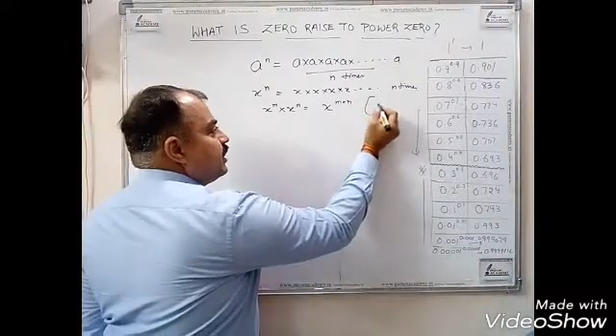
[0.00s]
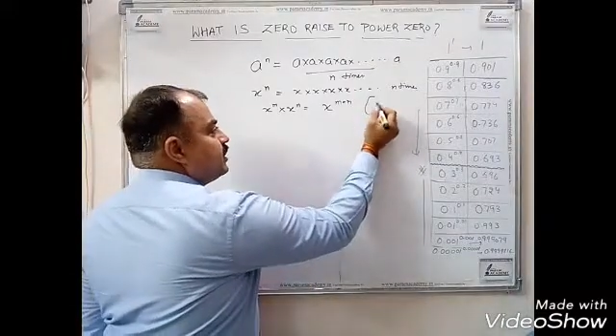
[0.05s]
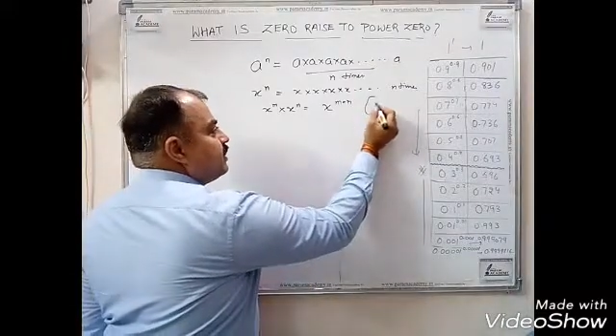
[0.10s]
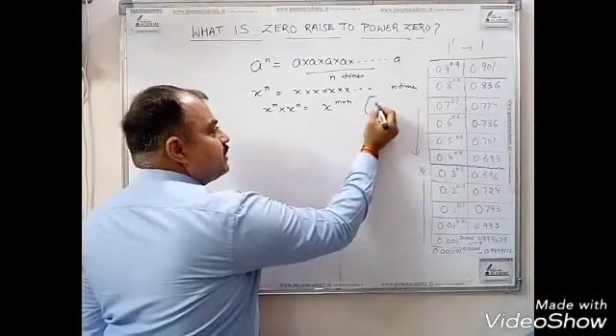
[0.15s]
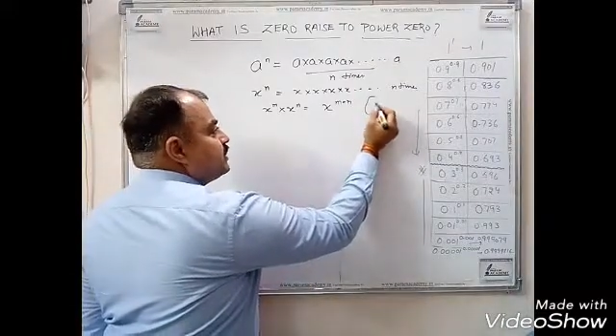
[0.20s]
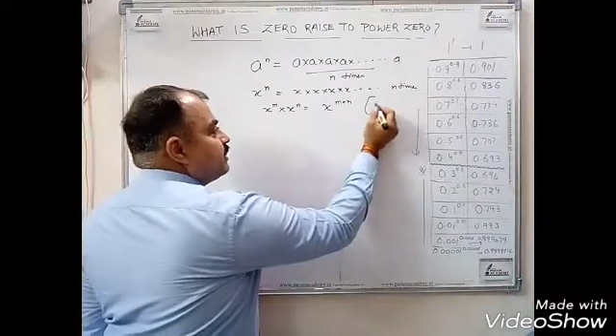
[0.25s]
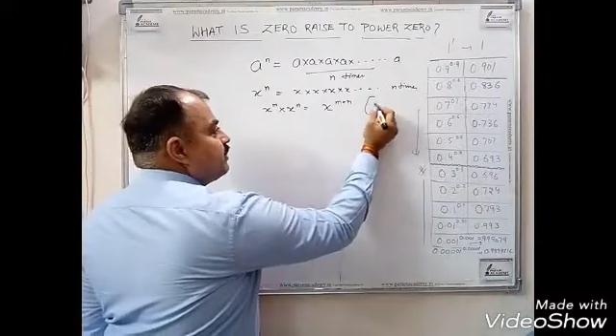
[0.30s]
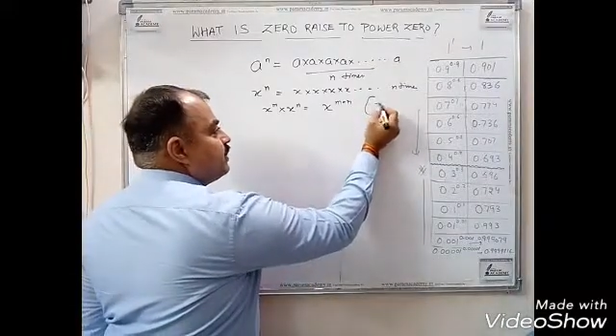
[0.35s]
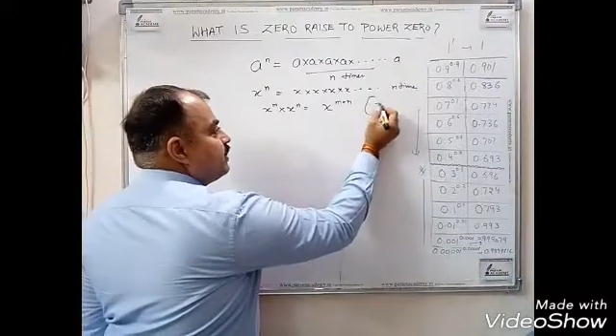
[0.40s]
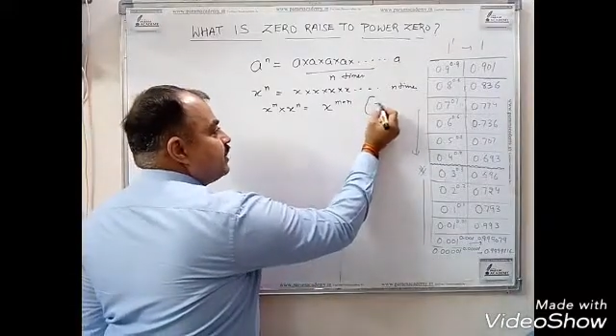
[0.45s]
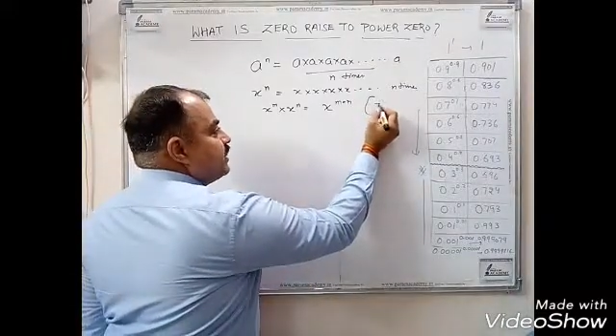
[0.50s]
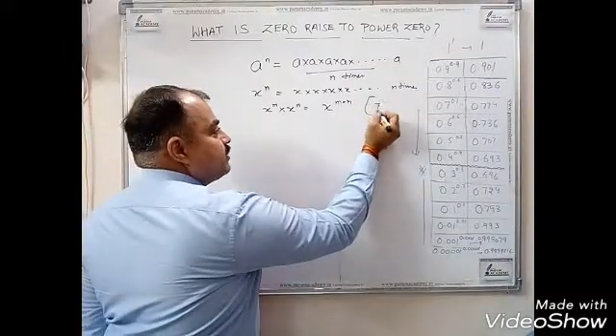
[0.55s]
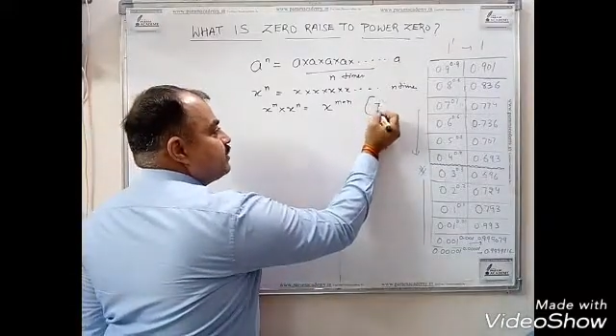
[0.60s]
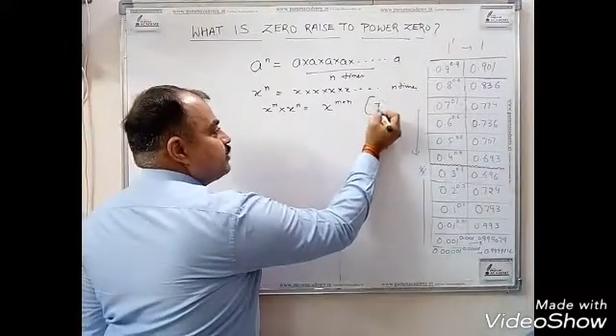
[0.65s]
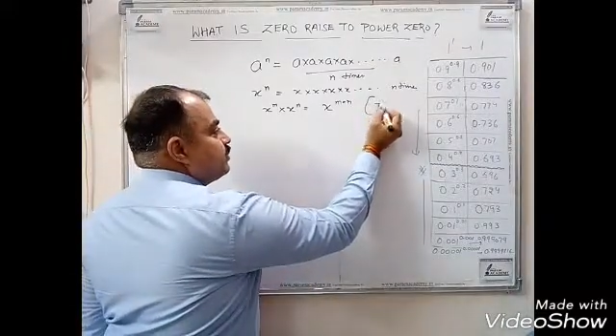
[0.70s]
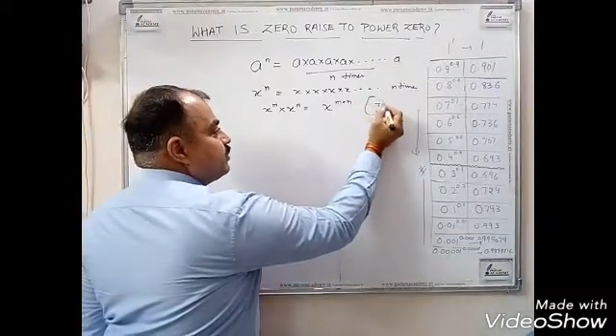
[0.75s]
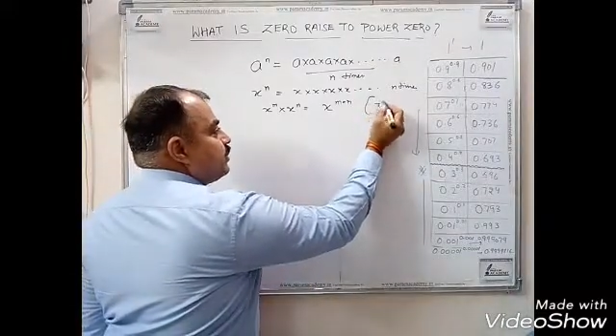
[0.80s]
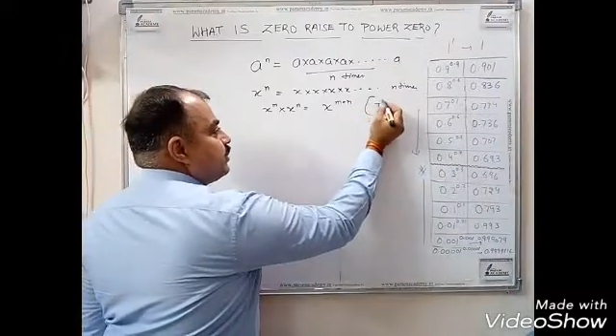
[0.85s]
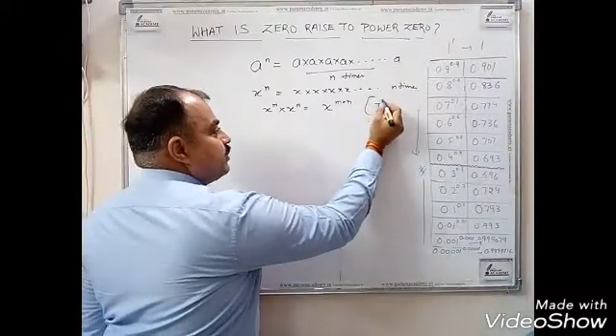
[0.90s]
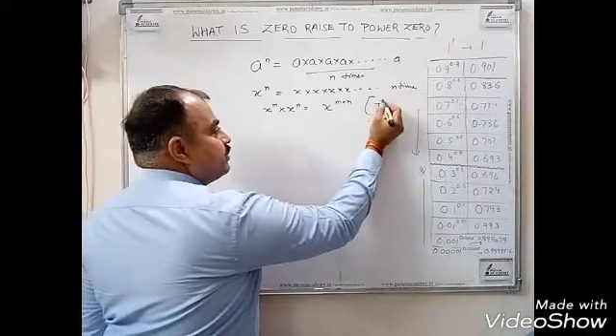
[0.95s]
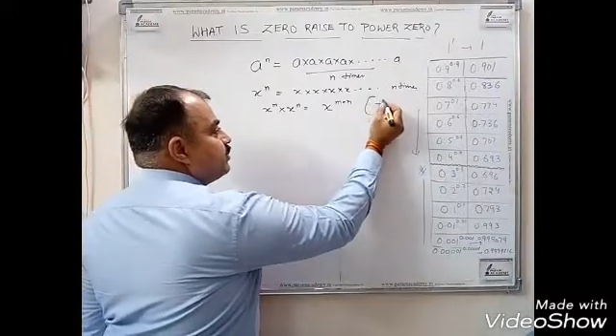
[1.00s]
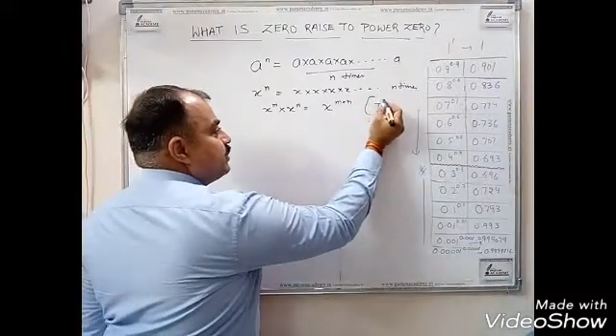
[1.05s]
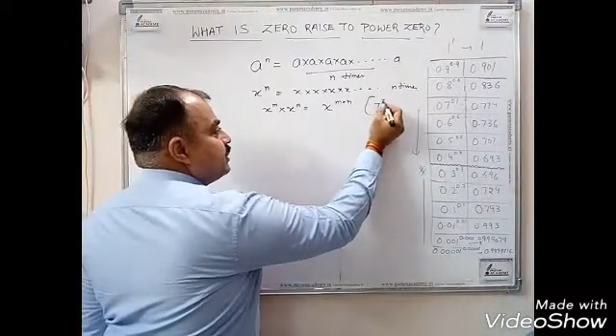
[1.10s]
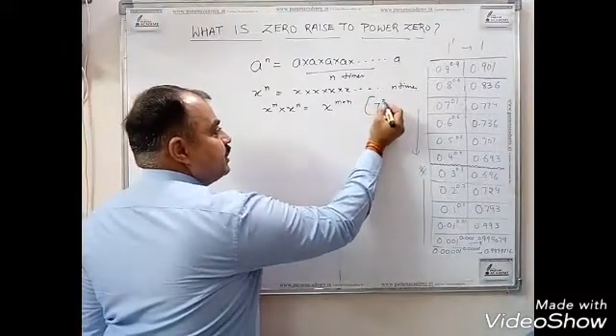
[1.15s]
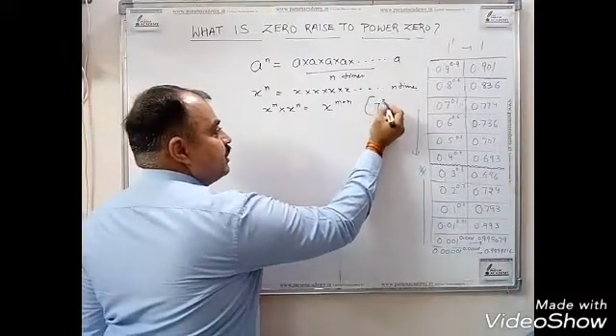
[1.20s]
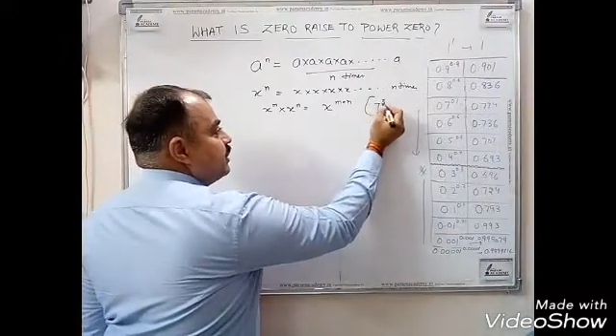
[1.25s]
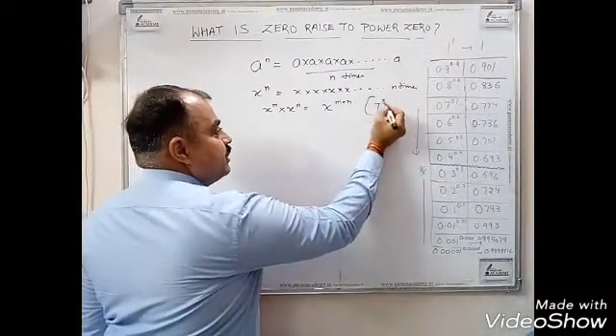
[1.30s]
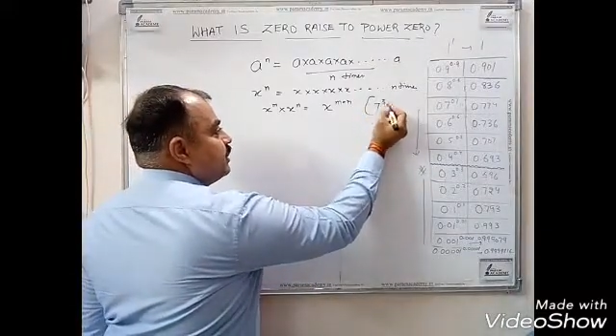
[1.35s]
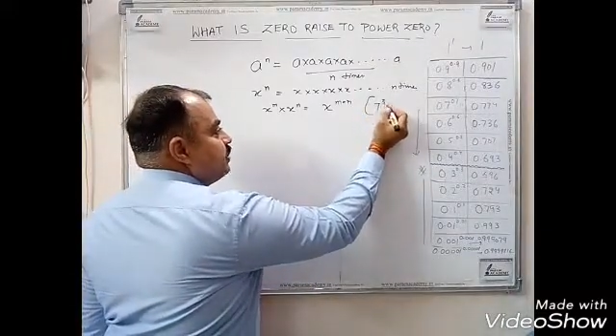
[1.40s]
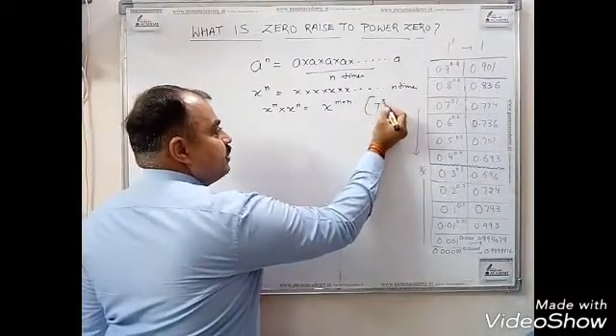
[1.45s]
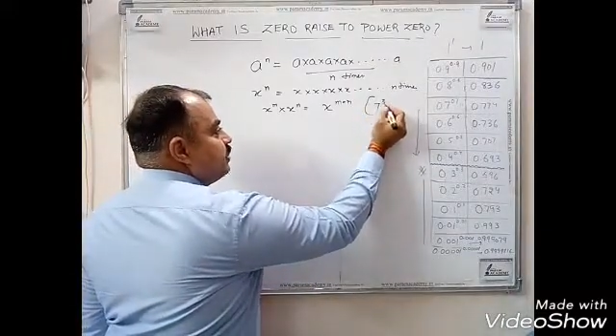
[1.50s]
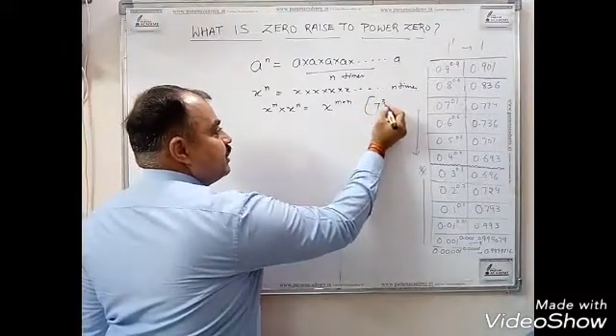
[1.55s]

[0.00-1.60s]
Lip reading: 7 raised to power 3